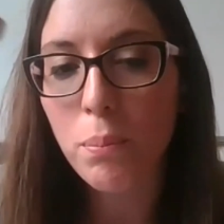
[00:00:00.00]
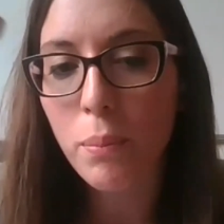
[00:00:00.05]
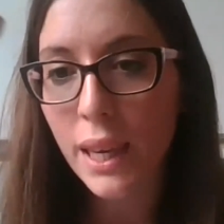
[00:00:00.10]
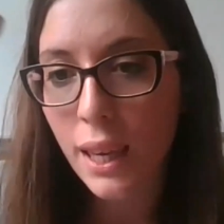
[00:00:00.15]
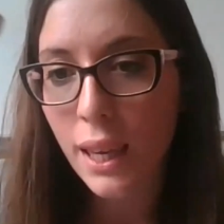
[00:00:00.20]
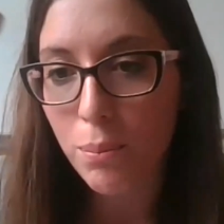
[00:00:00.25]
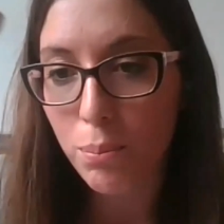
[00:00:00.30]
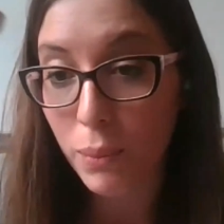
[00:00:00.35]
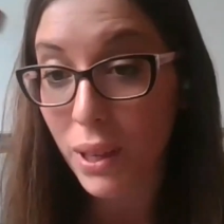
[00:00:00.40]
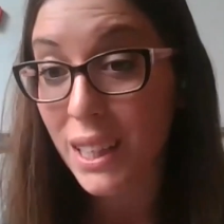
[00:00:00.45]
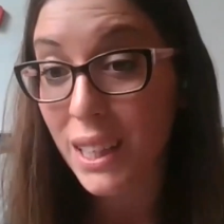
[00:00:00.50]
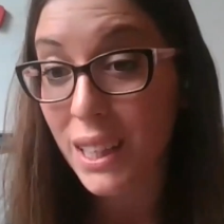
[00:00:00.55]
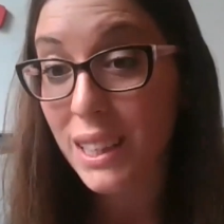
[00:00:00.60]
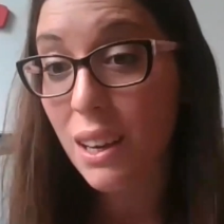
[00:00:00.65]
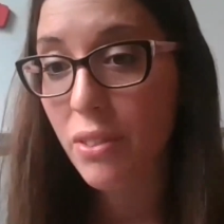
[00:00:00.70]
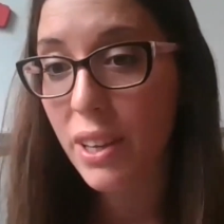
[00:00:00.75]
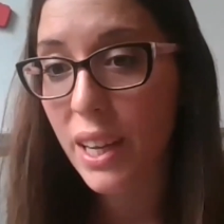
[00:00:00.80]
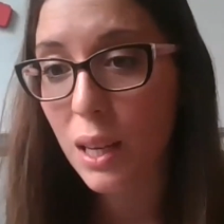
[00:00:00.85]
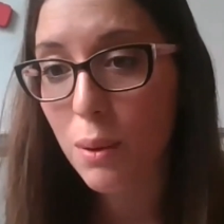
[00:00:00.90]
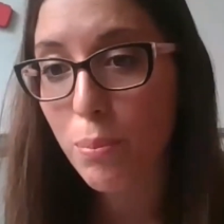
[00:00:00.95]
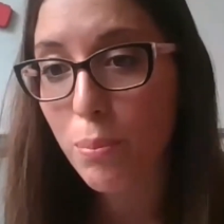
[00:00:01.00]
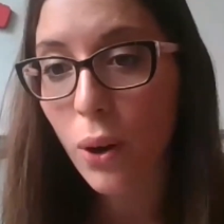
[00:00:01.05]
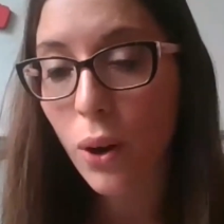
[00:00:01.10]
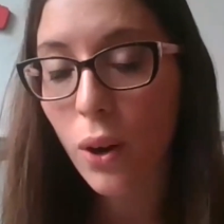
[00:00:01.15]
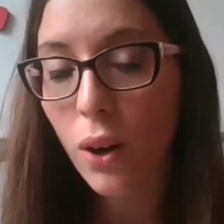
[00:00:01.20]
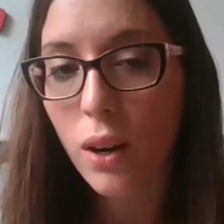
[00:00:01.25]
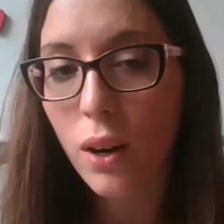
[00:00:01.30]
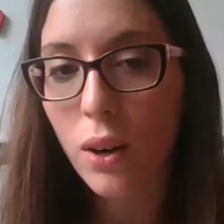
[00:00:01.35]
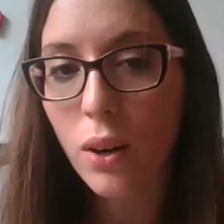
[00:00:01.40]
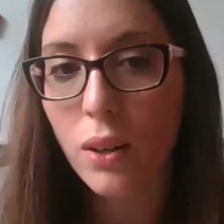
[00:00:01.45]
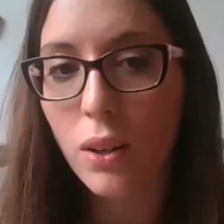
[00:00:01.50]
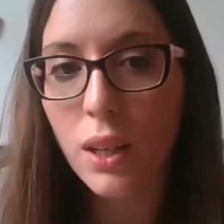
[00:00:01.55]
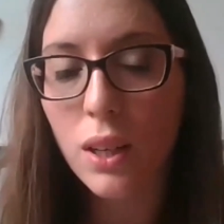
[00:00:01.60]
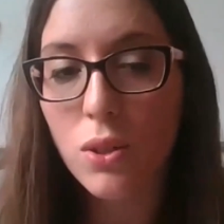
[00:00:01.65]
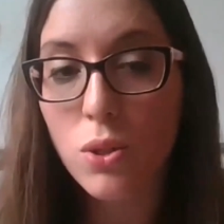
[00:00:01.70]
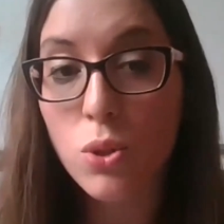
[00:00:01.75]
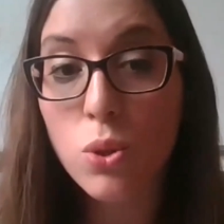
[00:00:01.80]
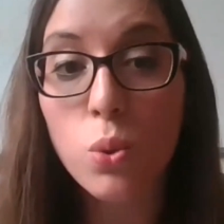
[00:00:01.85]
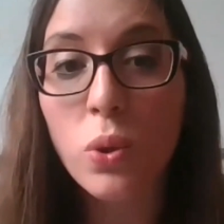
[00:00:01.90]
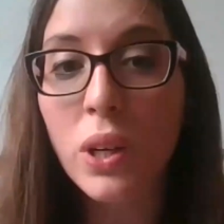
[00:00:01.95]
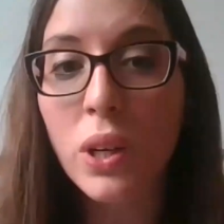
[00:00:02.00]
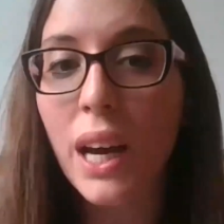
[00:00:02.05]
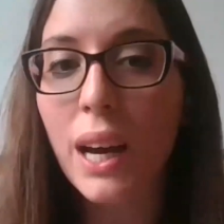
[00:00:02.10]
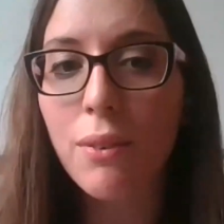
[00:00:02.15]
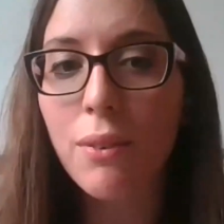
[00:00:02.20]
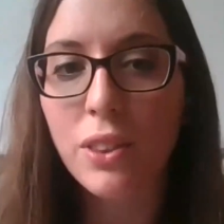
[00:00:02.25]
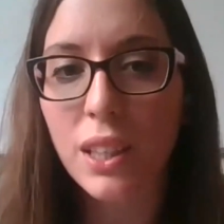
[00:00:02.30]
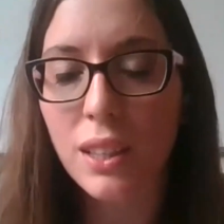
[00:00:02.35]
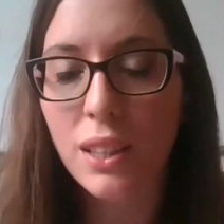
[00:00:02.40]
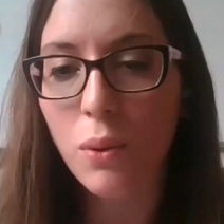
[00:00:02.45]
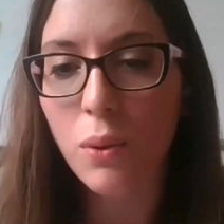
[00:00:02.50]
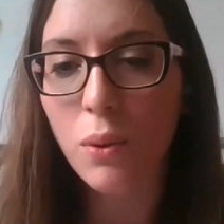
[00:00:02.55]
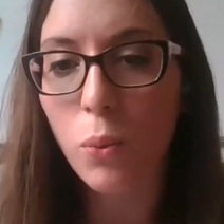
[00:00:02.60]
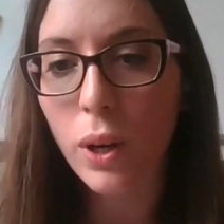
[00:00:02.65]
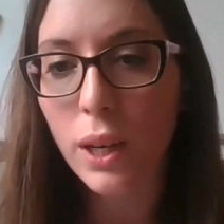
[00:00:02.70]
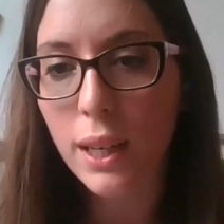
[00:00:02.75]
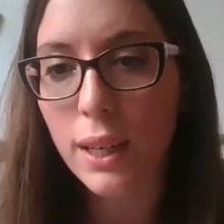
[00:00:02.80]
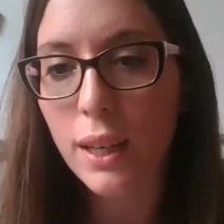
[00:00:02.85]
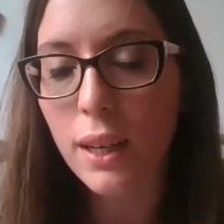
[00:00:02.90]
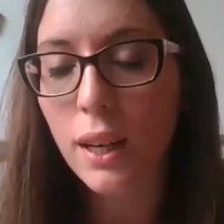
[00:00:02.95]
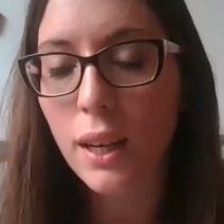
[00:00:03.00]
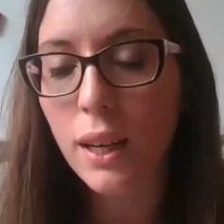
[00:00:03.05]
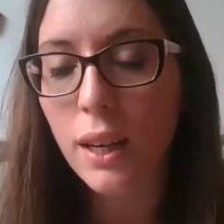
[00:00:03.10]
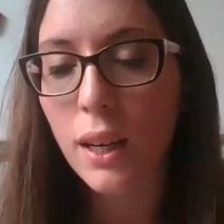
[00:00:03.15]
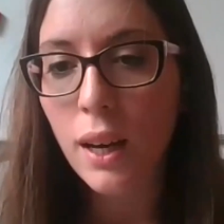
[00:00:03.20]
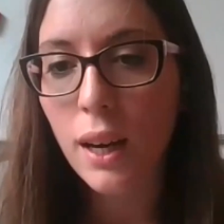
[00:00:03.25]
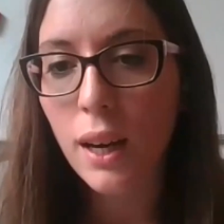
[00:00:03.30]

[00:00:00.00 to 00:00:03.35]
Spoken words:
made available on soon after they were